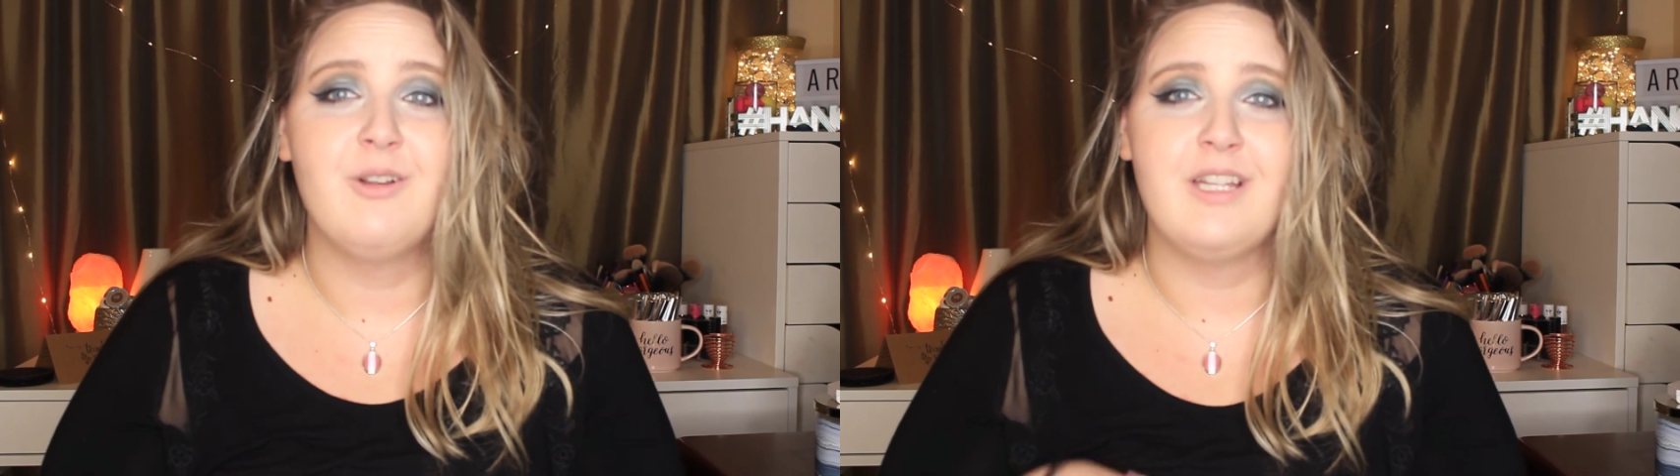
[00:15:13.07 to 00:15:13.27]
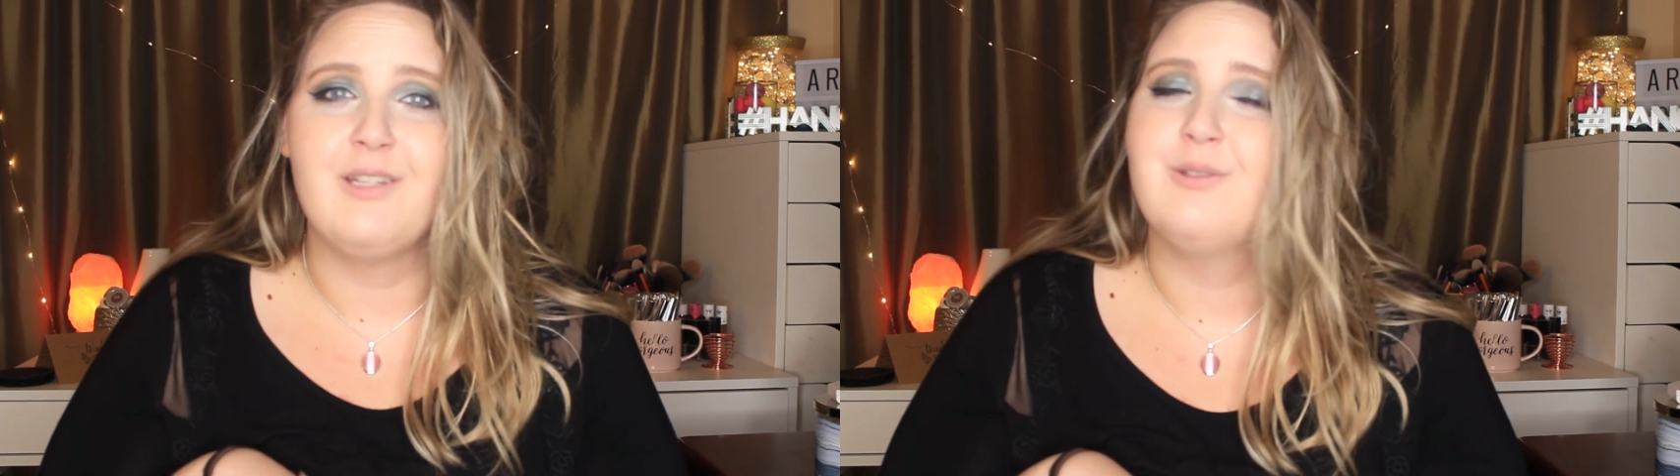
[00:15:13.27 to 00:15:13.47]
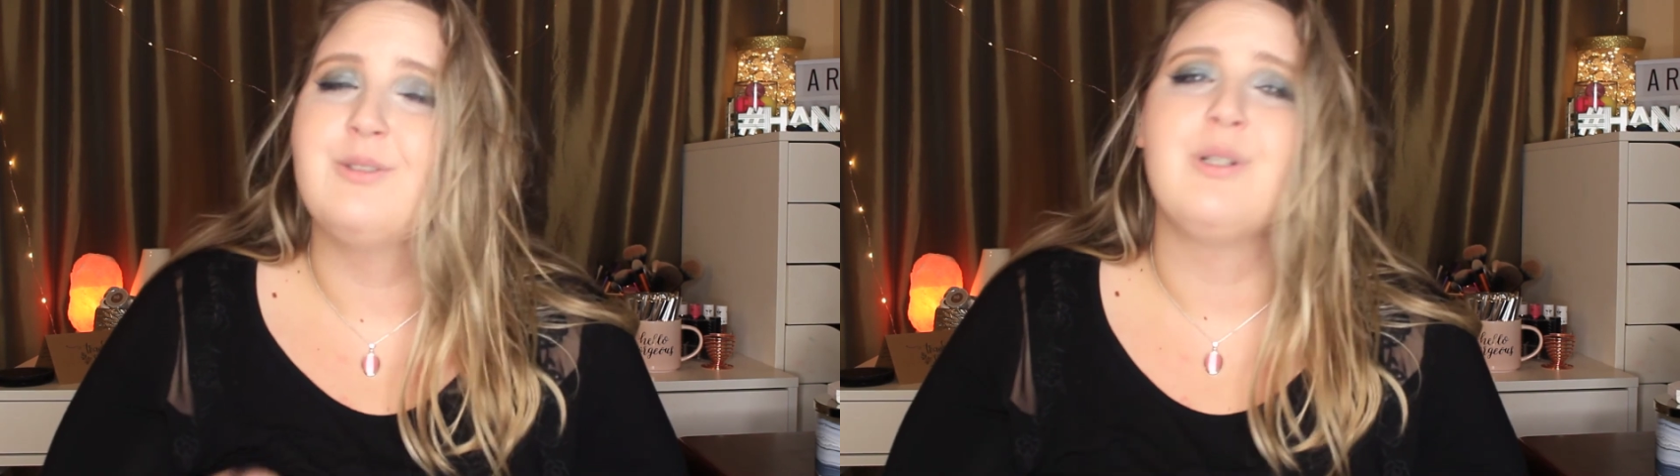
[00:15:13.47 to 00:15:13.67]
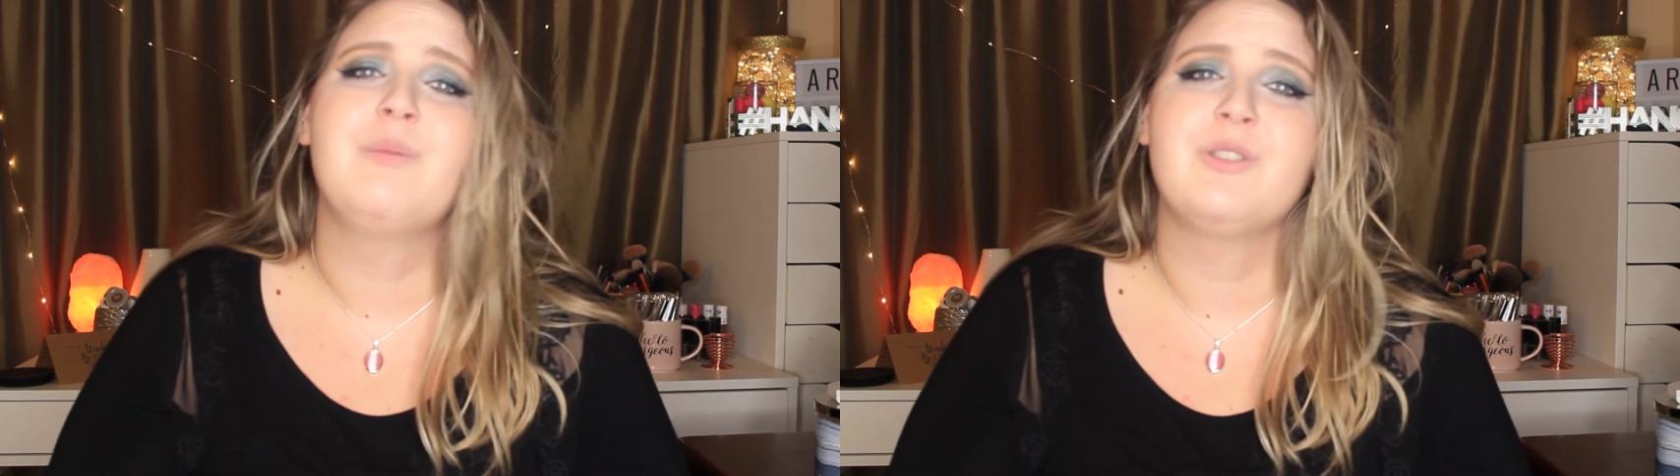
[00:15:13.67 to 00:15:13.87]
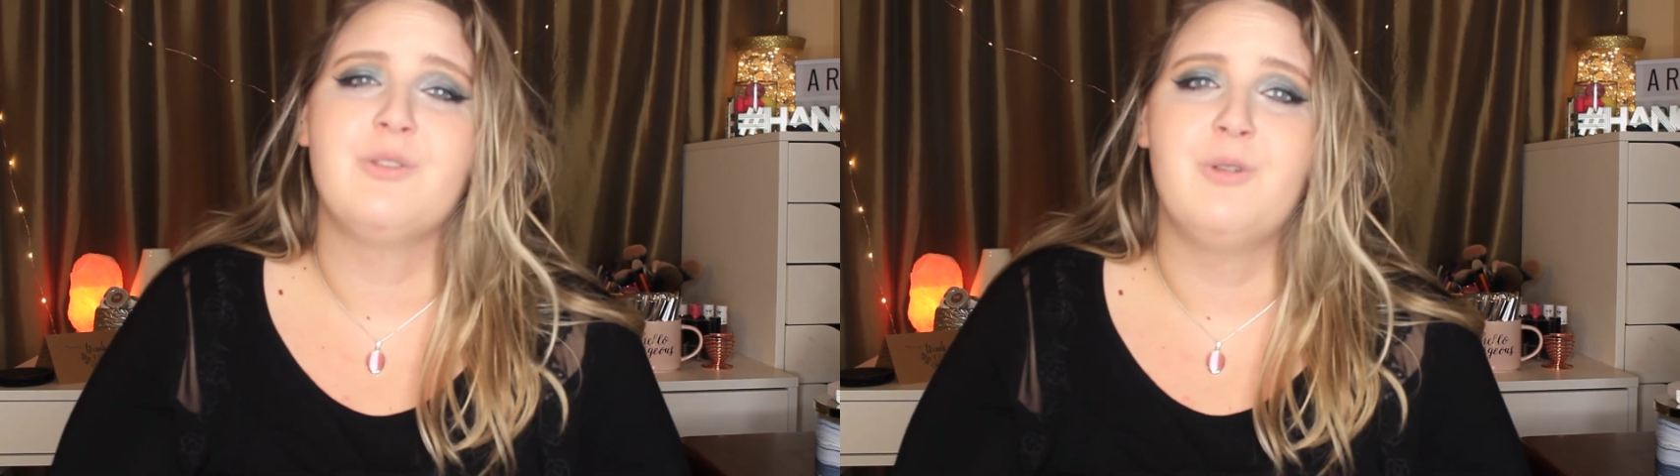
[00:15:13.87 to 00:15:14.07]
Thank you so
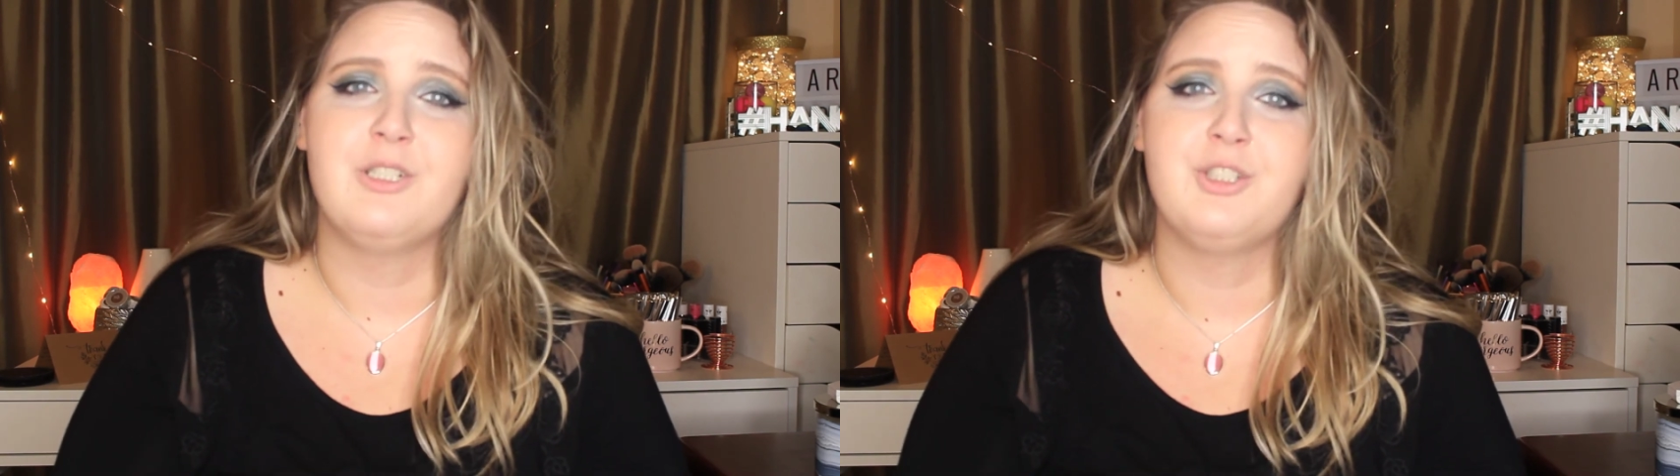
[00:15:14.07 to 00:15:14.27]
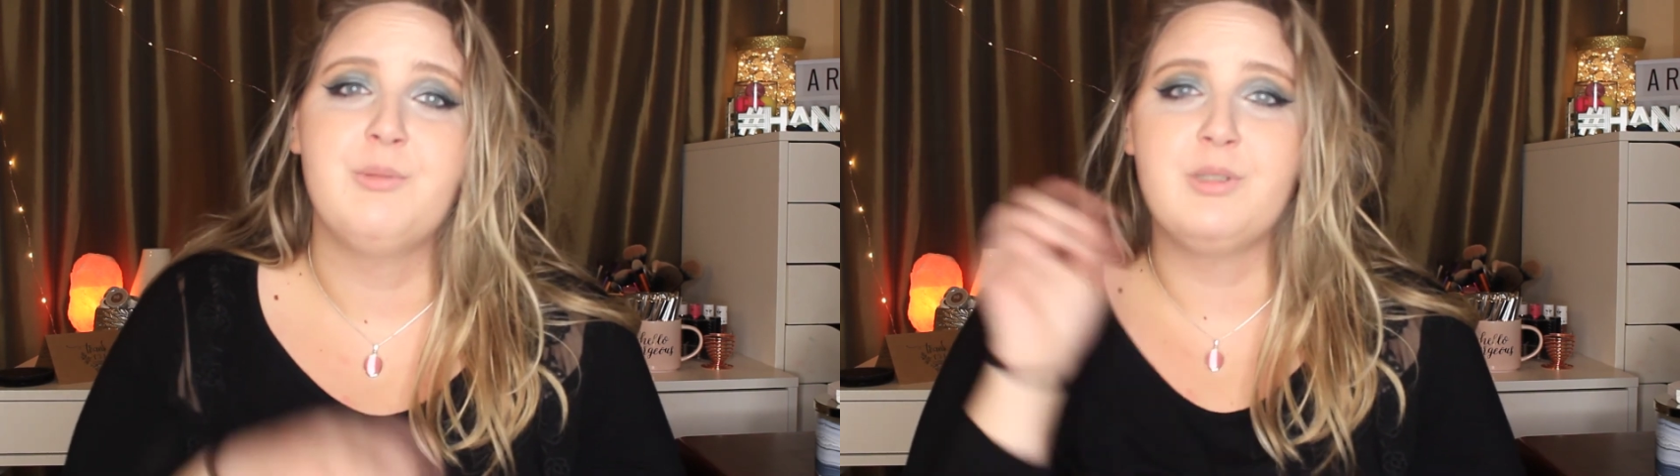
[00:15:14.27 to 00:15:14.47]
much for watching.